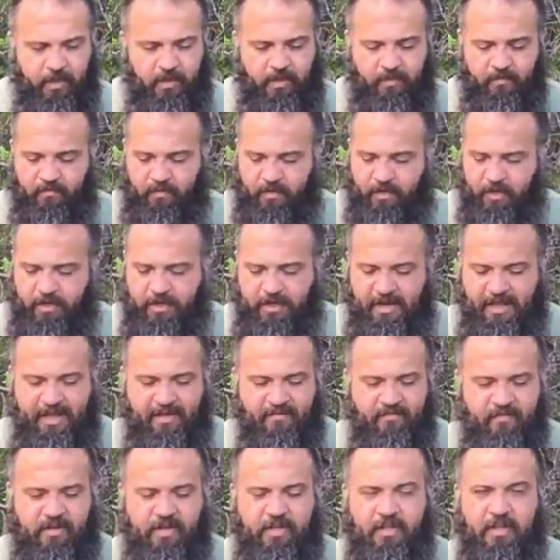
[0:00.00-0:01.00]
if you didn't
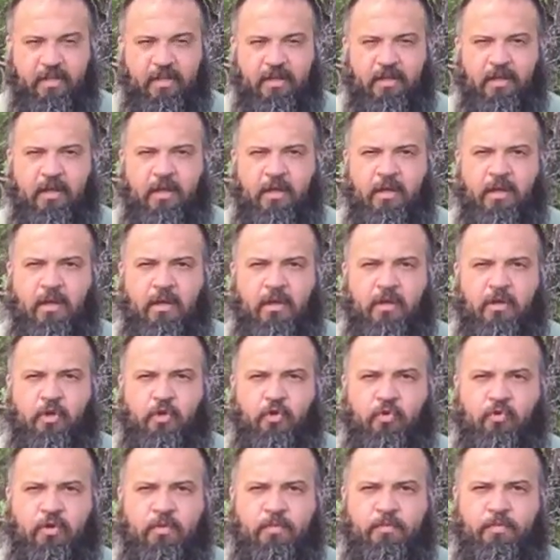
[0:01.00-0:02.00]
have any
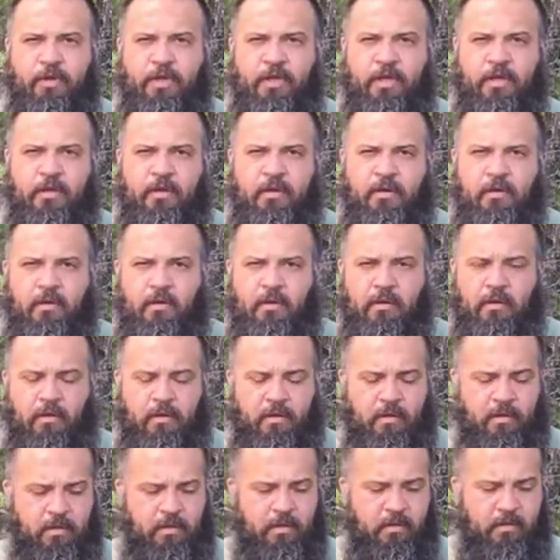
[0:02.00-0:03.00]
crimping
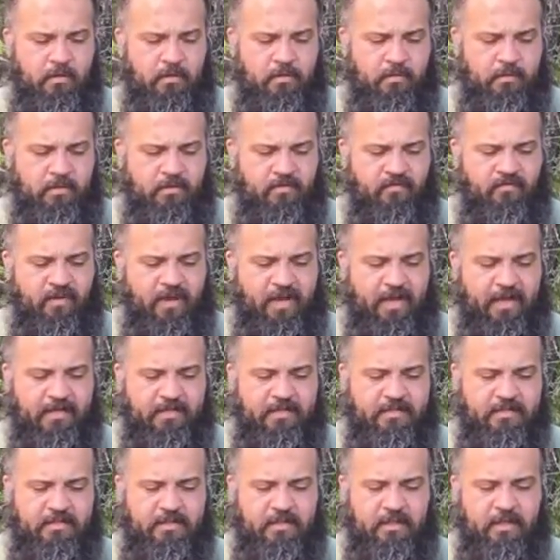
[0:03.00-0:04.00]

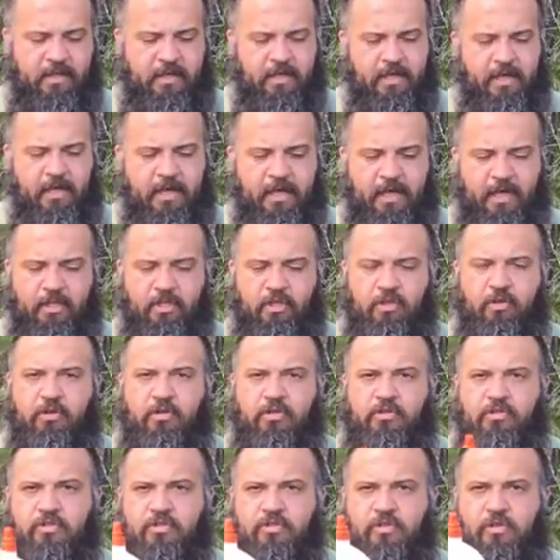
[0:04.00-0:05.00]
device, and you
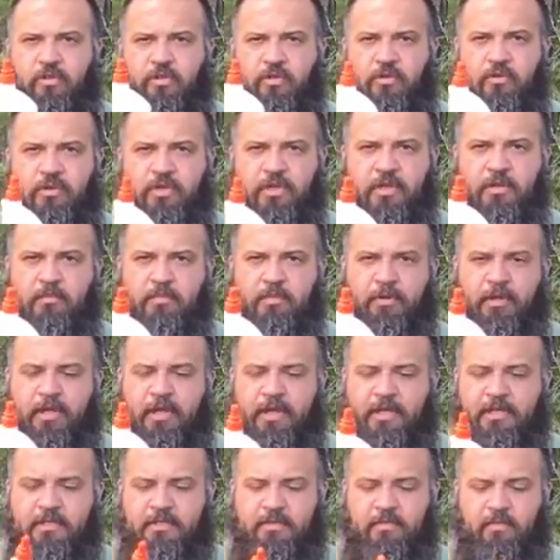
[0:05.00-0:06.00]
could just glue it in
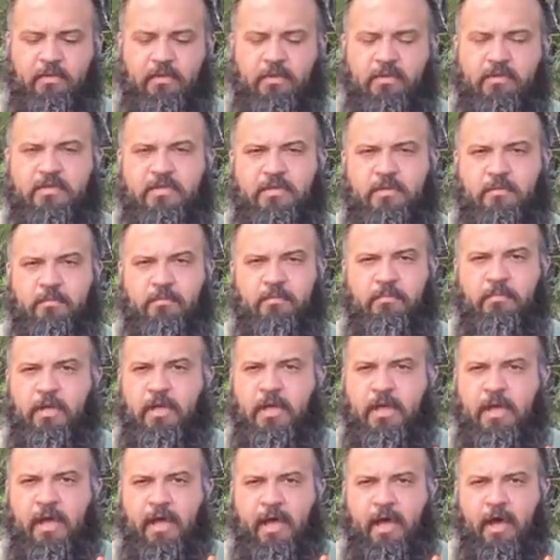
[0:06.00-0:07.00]
place with some
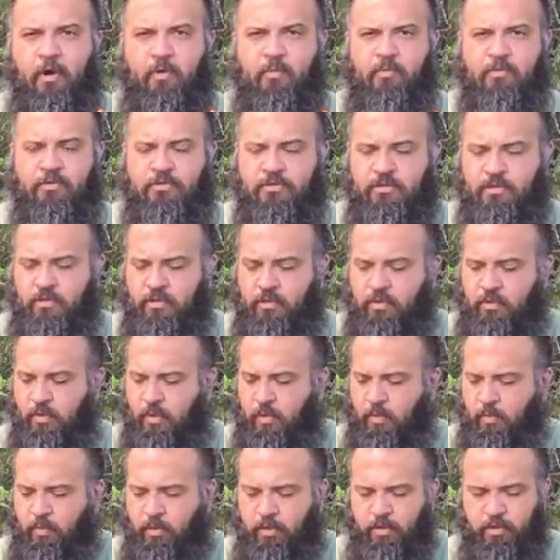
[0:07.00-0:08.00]
Elmer's glue or
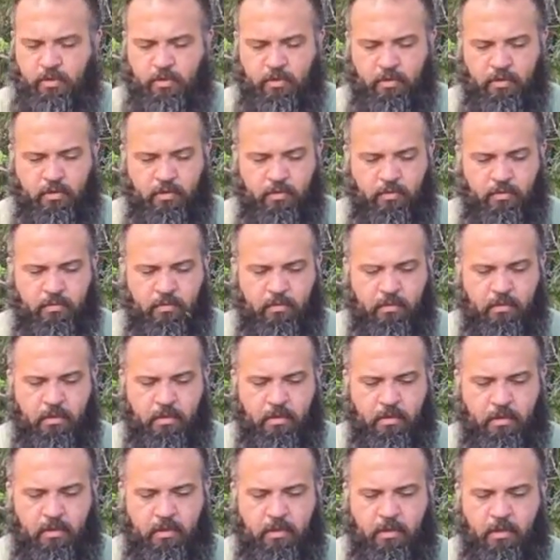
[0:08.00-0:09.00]
wood glue,
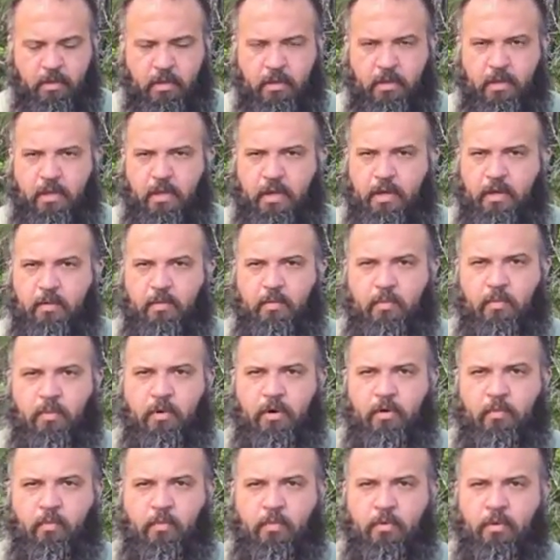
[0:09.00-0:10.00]
and it
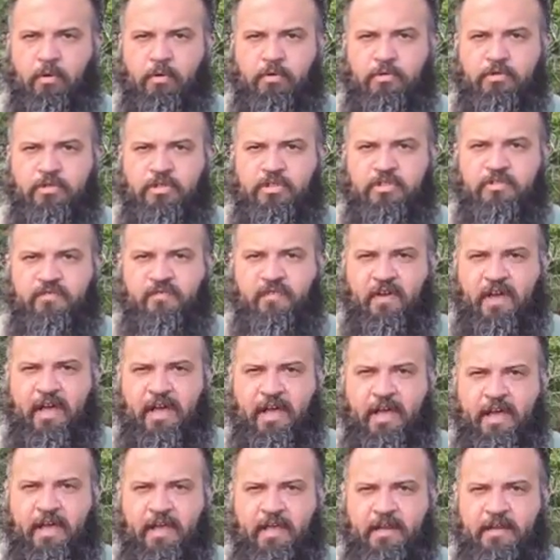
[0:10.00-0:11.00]
would work just
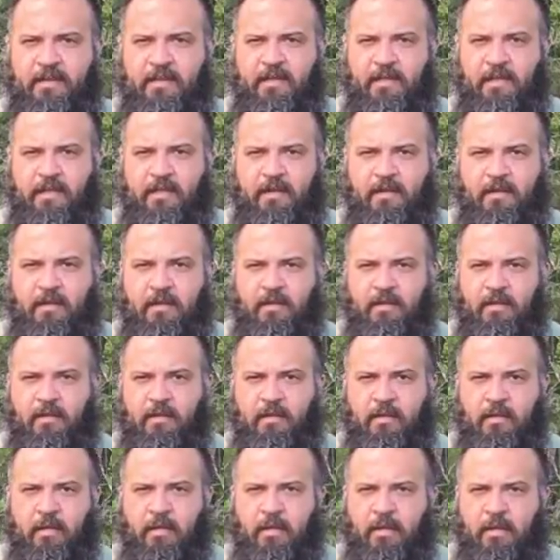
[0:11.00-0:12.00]
fine in a
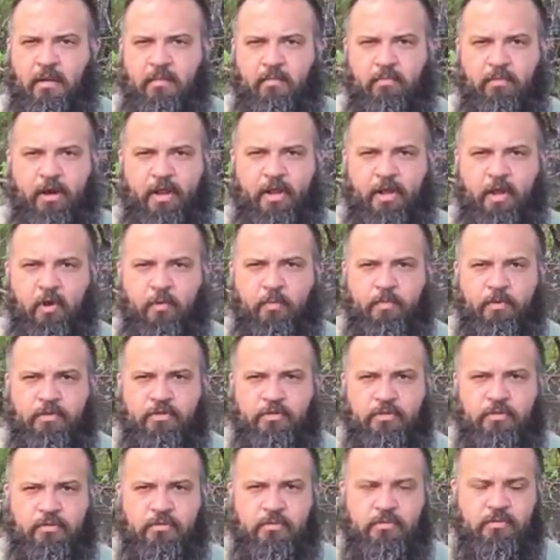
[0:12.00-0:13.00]
break
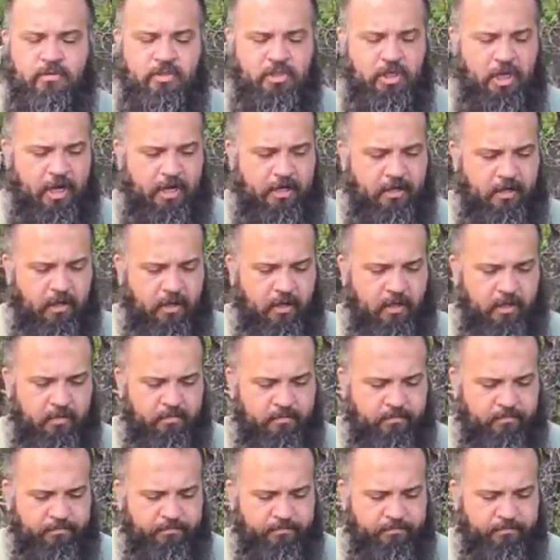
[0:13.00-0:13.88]
open shotgun,